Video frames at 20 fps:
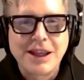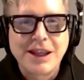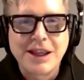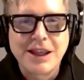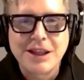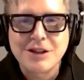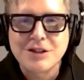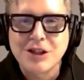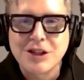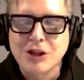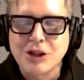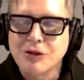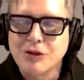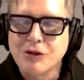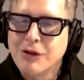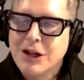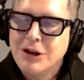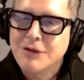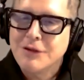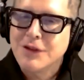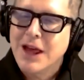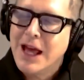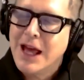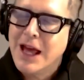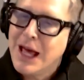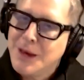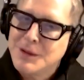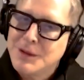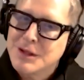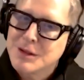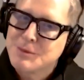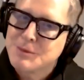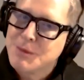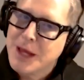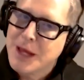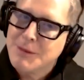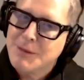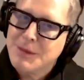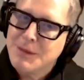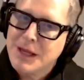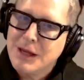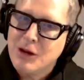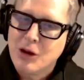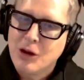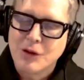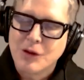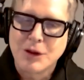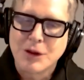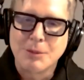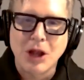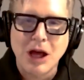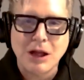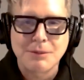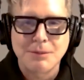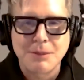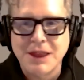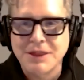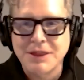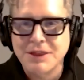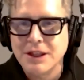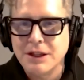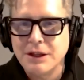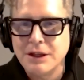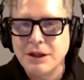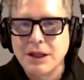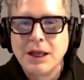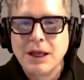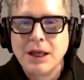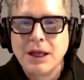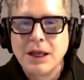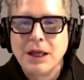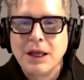He is the creator of the Happiest Baby on the Block method,